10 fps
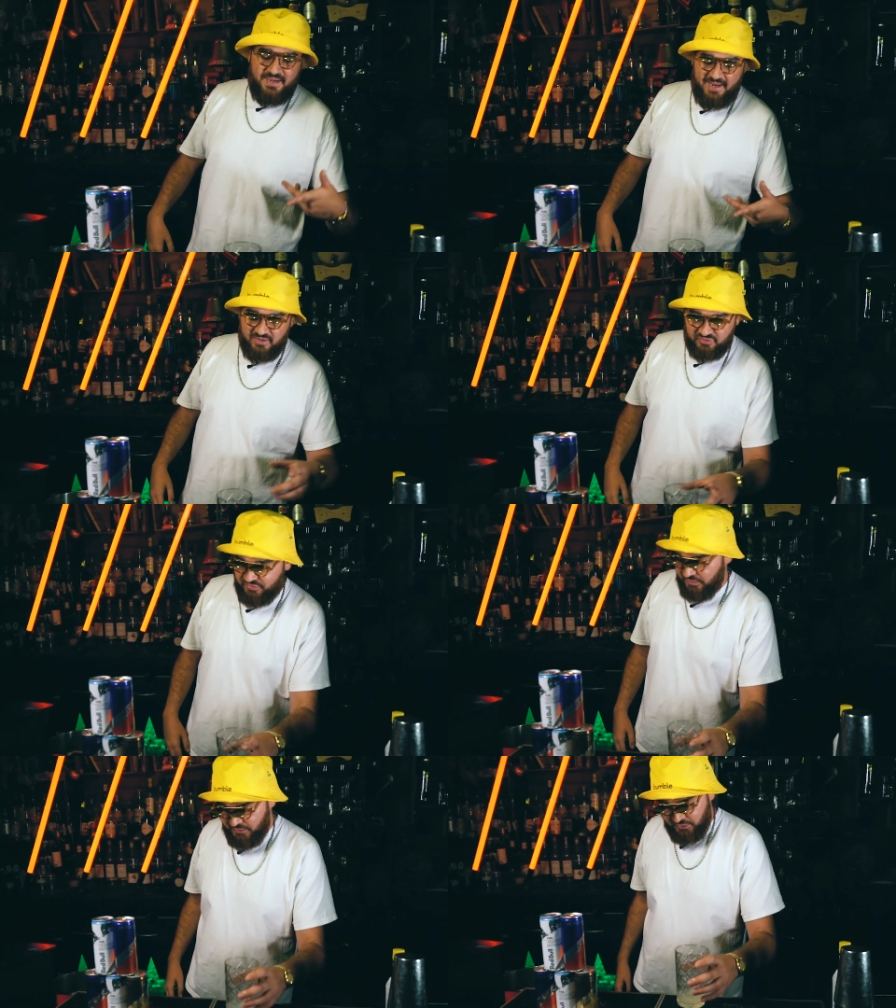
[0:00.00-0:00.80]

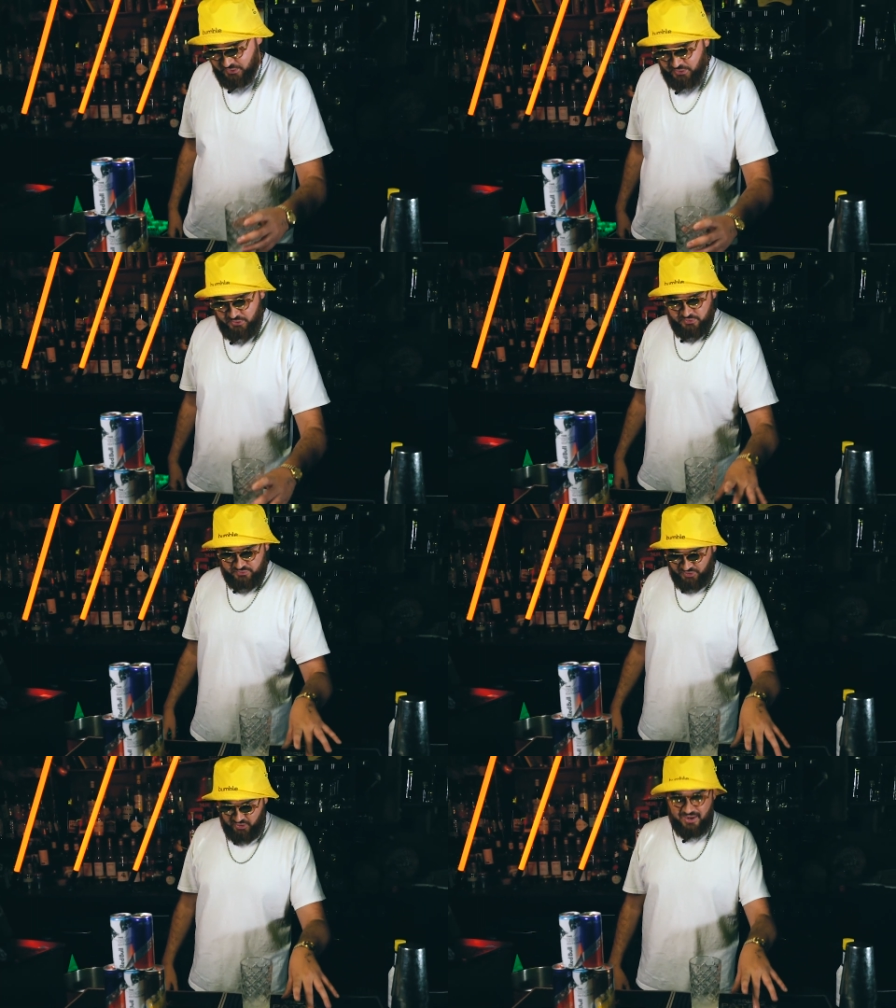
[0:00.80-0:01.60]
next.
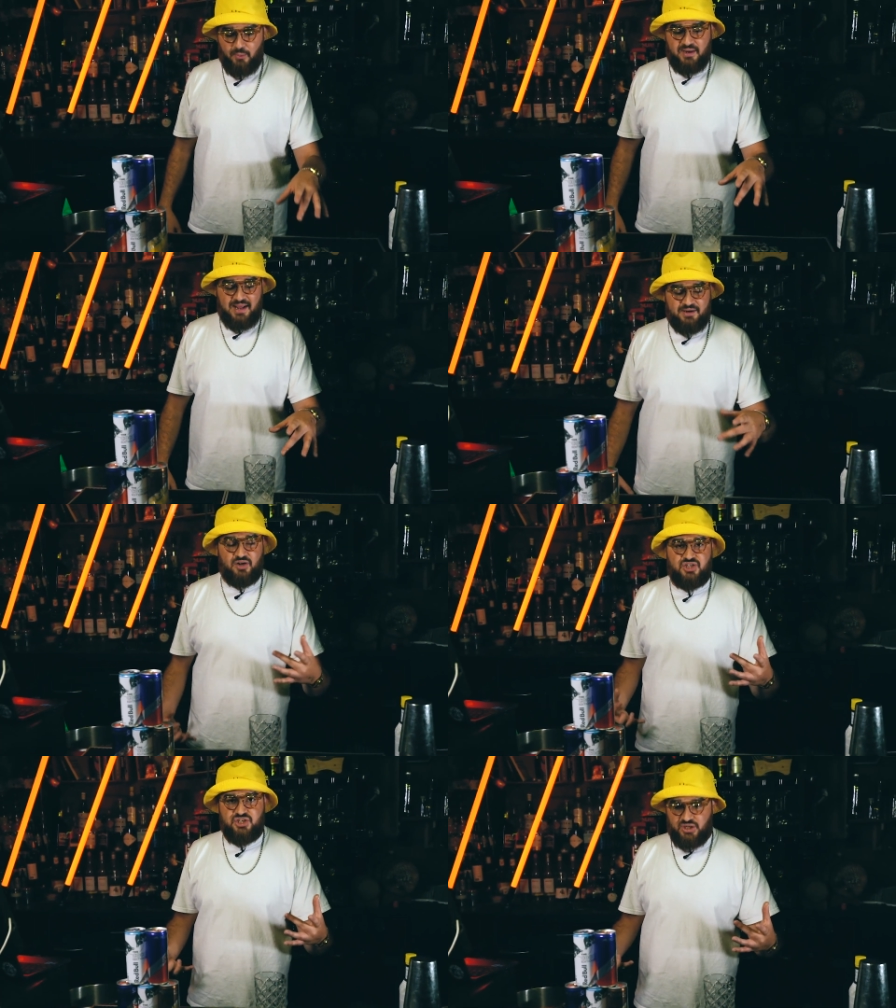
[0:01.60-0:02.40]
So now we're gonna add
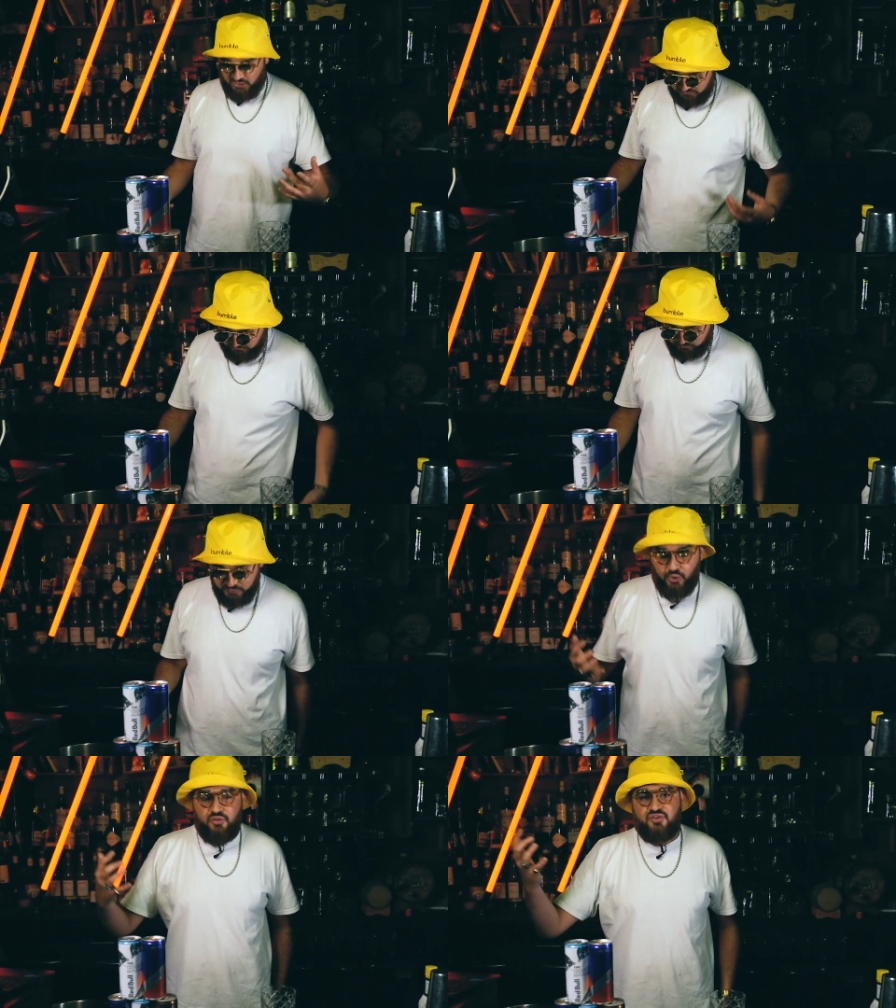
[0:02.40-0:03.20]
our sugar.
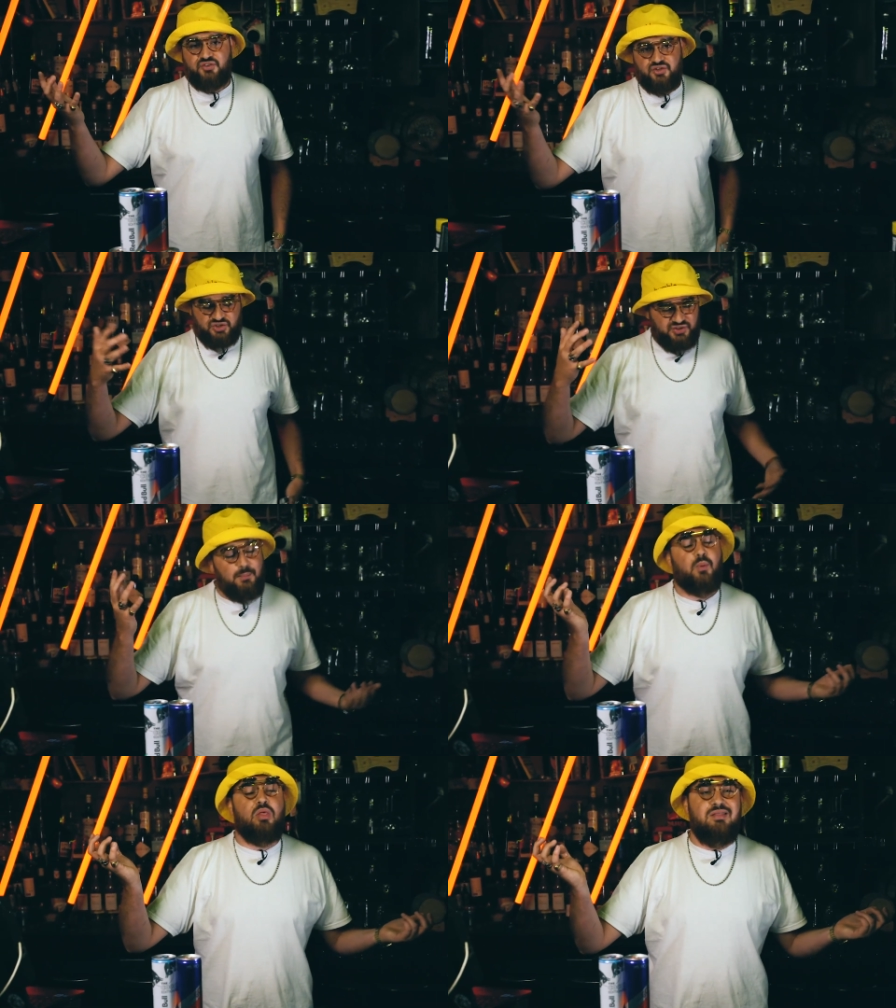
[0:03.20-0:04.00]
We got this
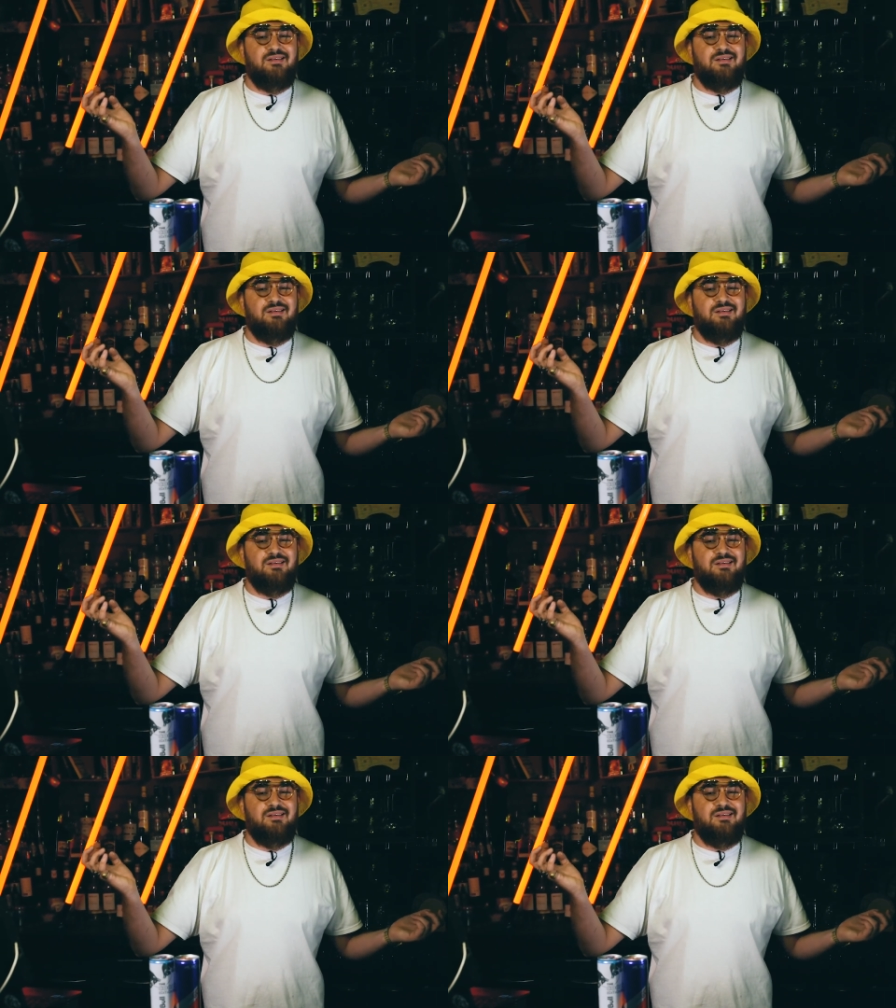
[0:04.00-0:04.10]
simple,